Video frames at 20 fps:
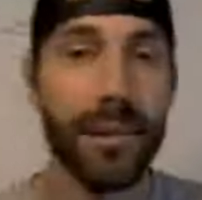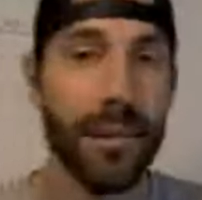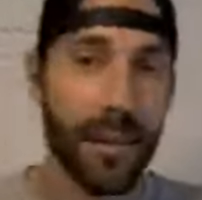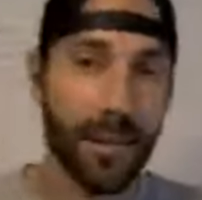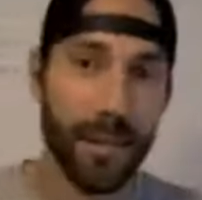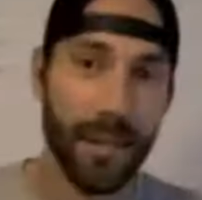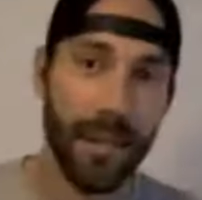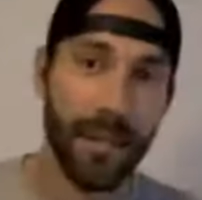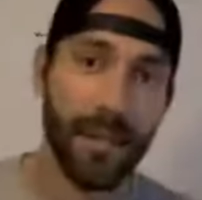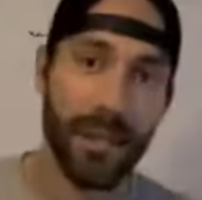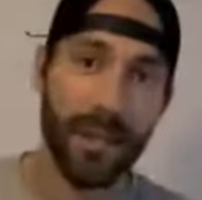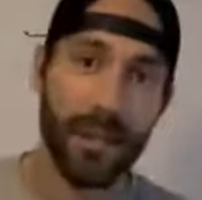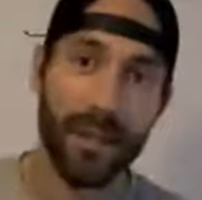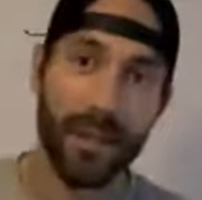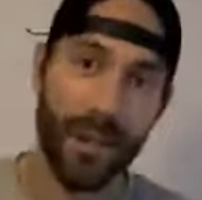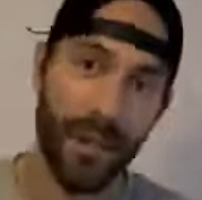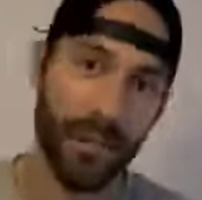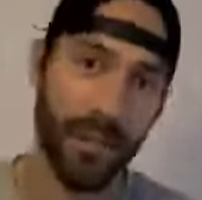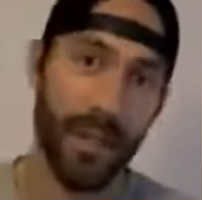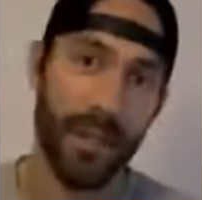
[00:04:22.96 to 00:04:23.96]
since I'm an
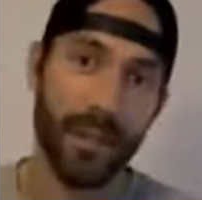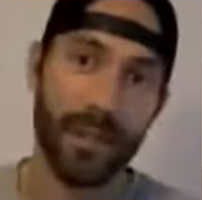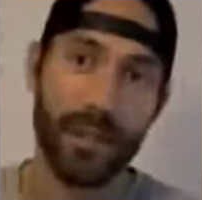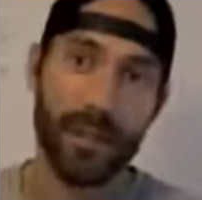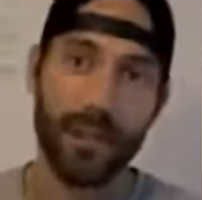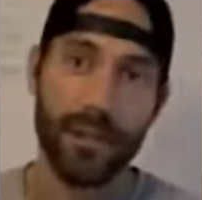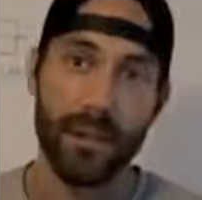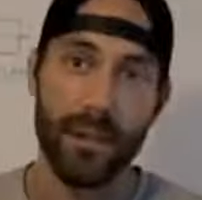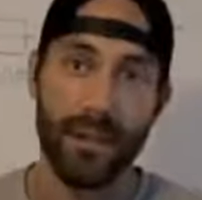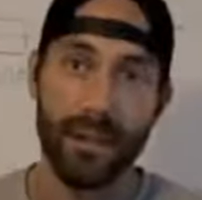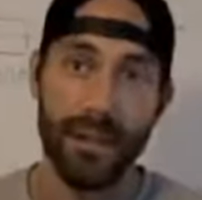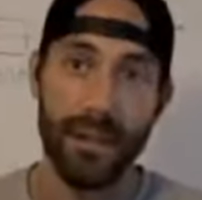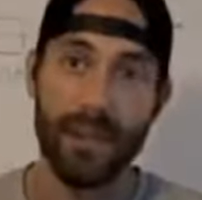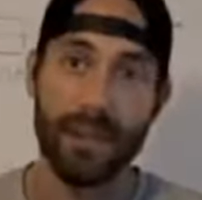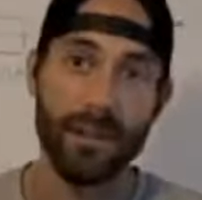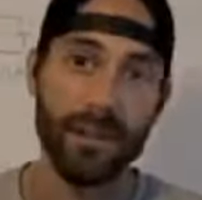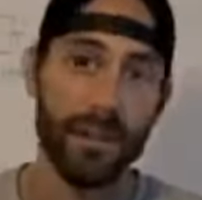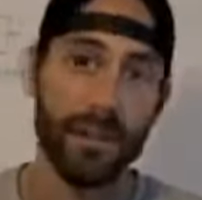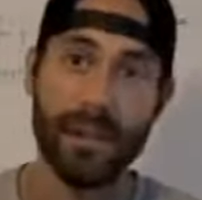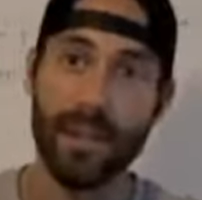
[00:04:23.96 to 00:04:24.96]
engineer, I have access to
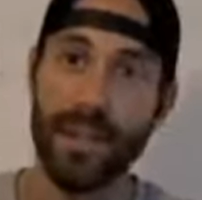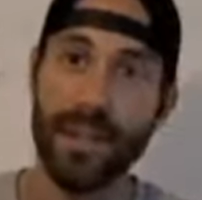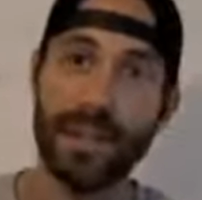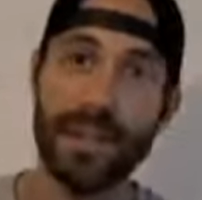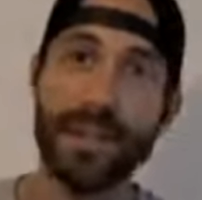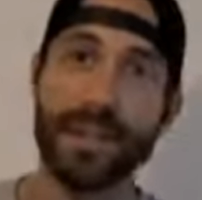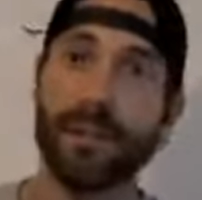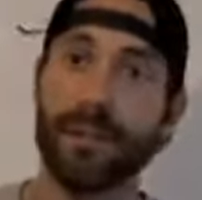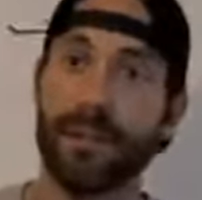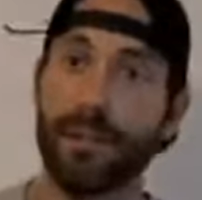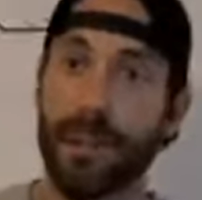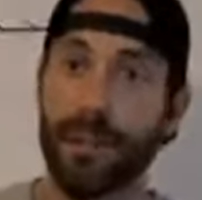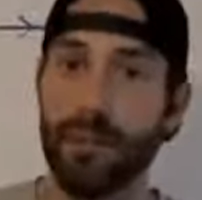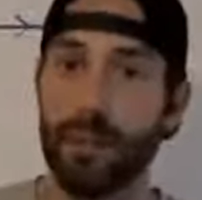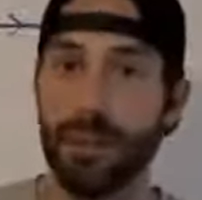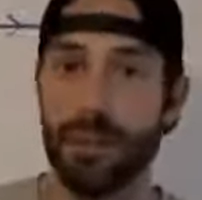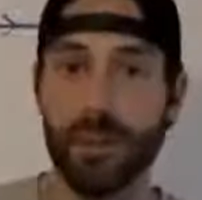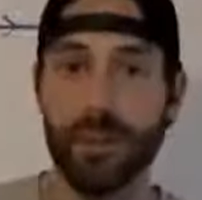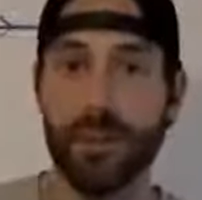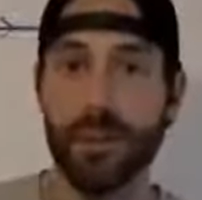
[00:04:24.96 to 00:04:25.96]
AutoCAD. The first thing I did is I
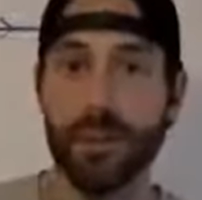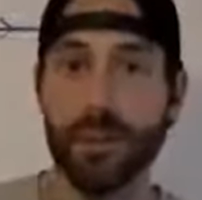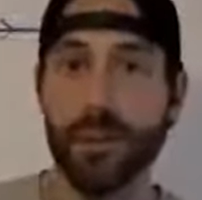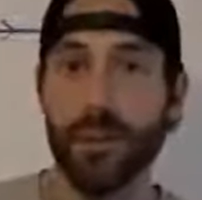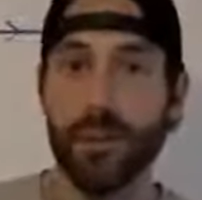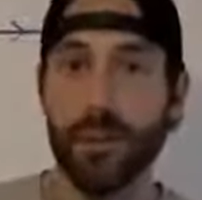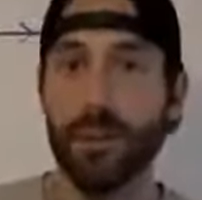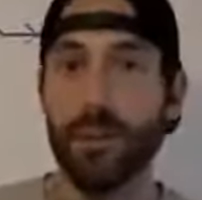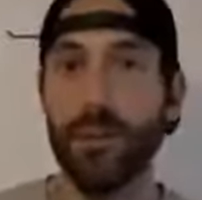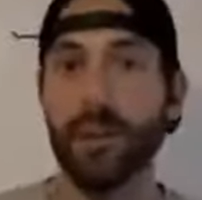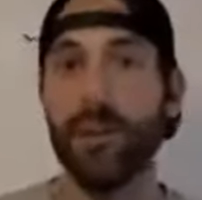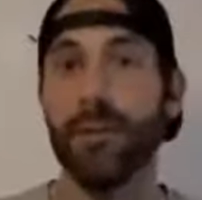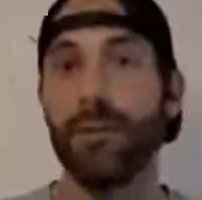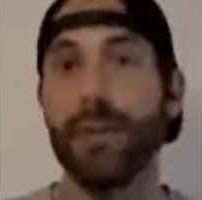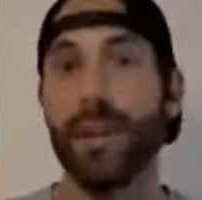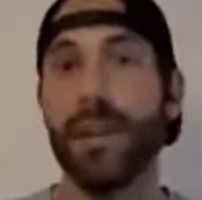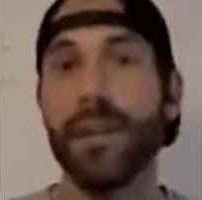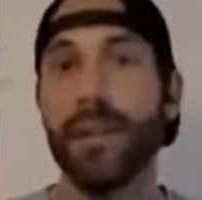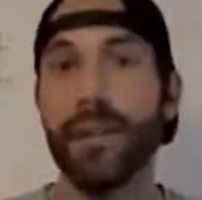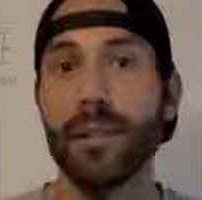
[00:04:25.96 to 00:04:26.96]
went and drew a circle with a
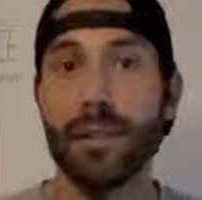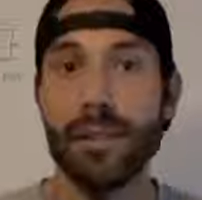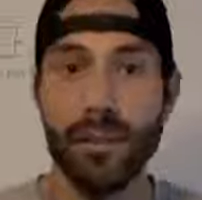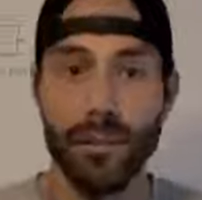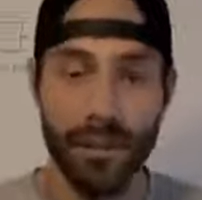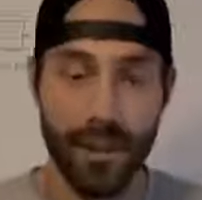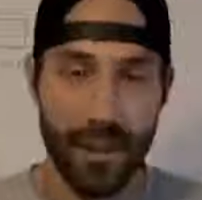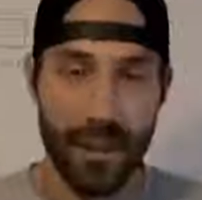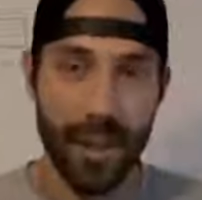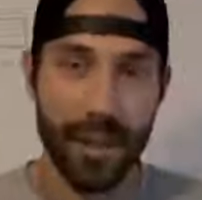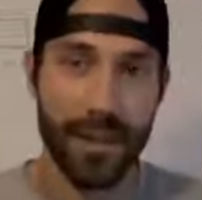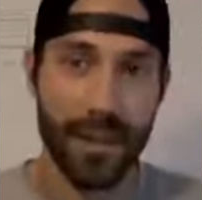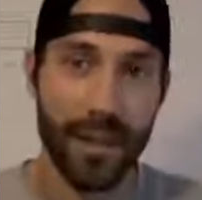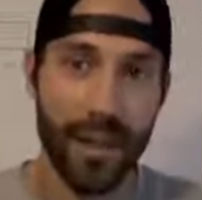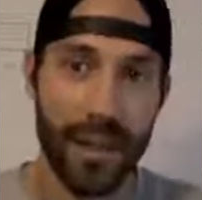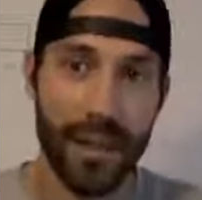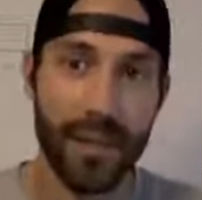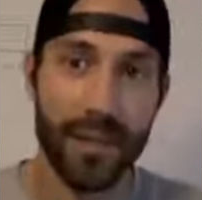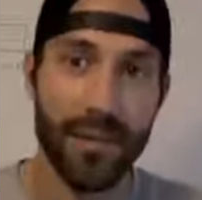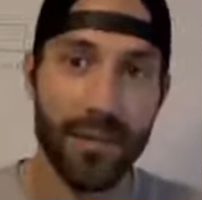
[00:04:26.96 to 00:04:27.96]
radius of
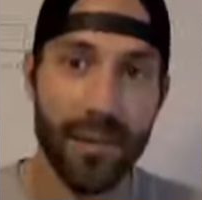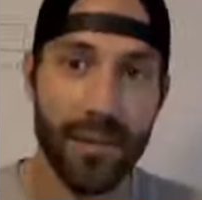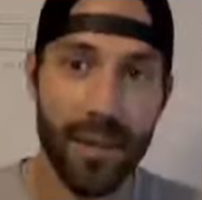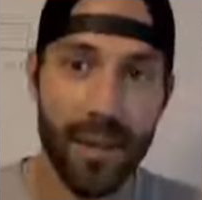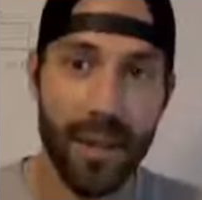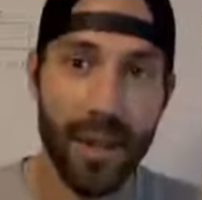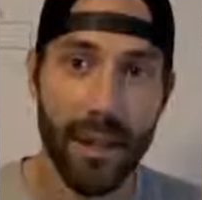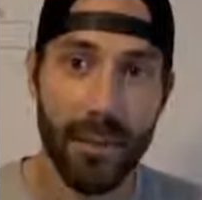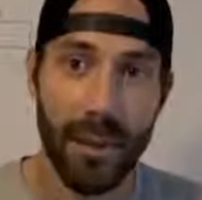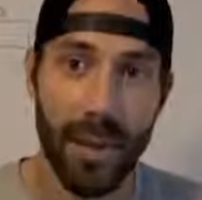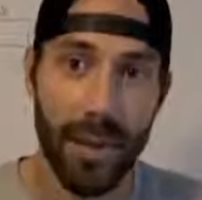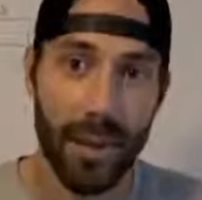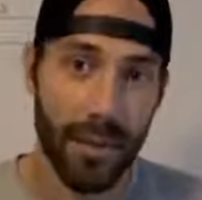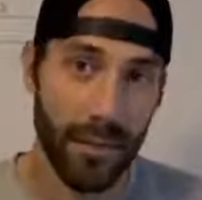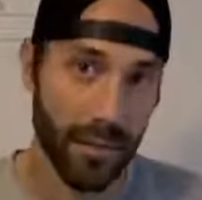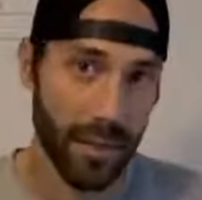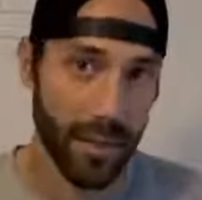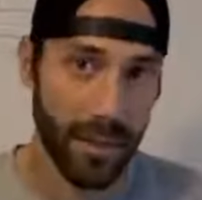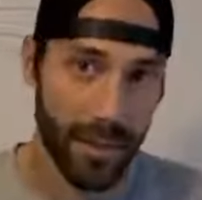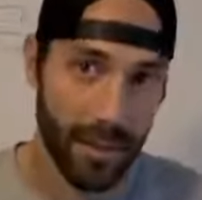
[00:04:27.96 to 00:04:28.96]
3,959
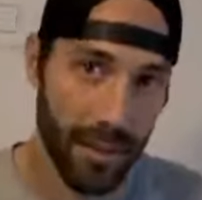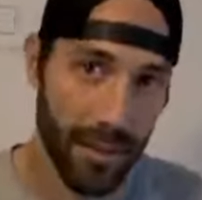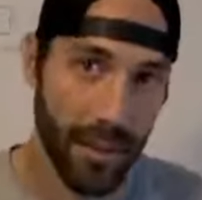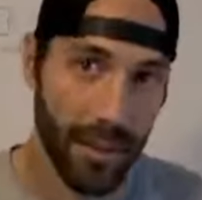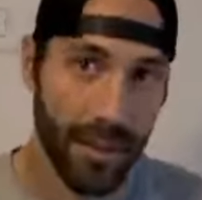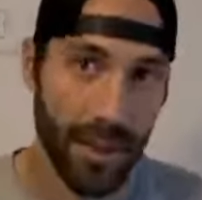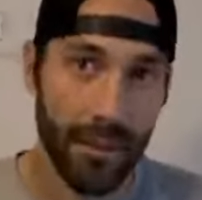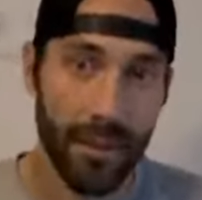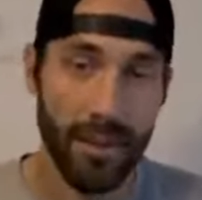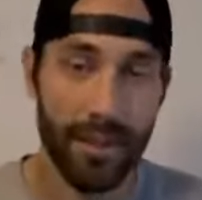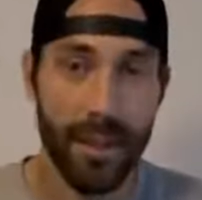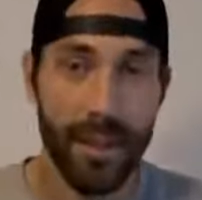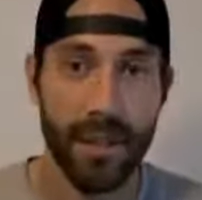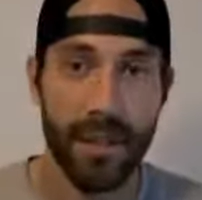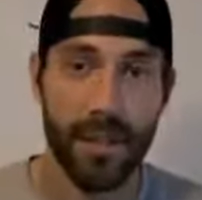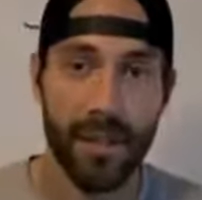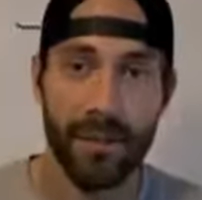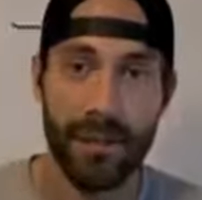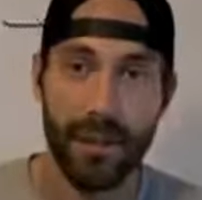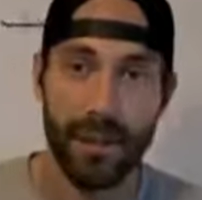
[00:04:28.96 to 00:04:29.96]
miles, which is the accepted
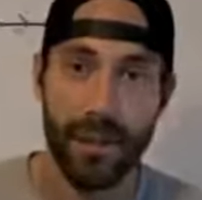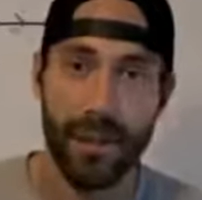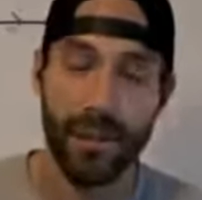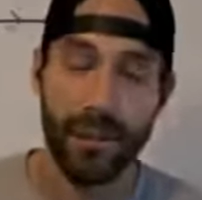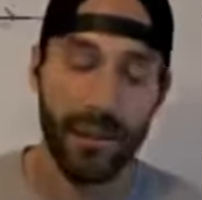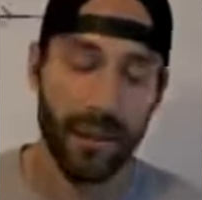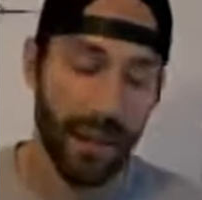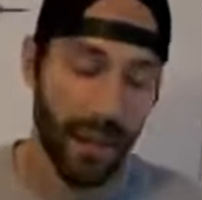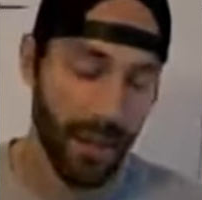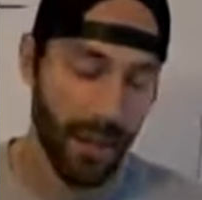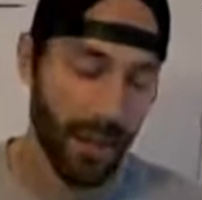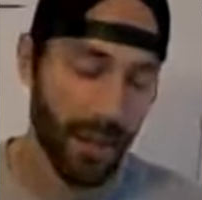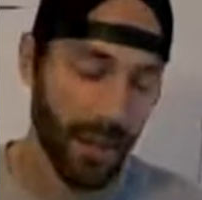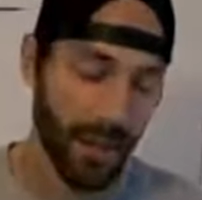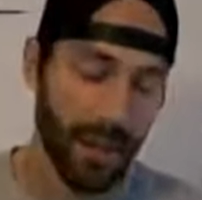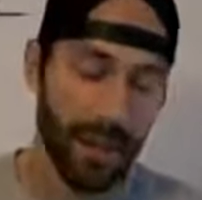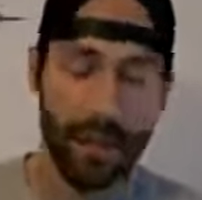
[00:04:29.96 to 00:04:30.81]
radius of our Earth.